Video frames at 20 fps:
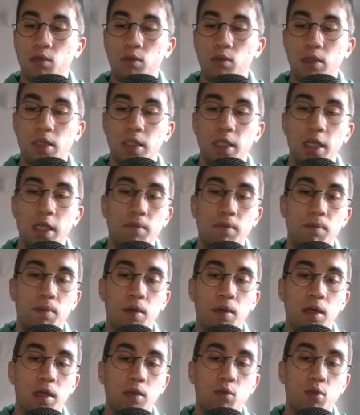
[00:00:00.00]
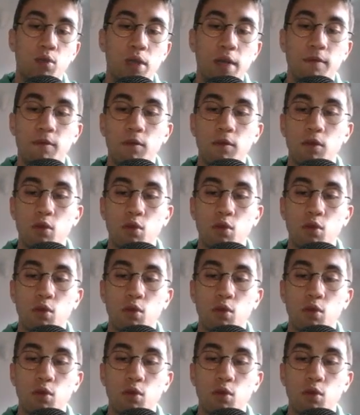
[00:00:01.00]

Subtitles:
to escape, and we have rook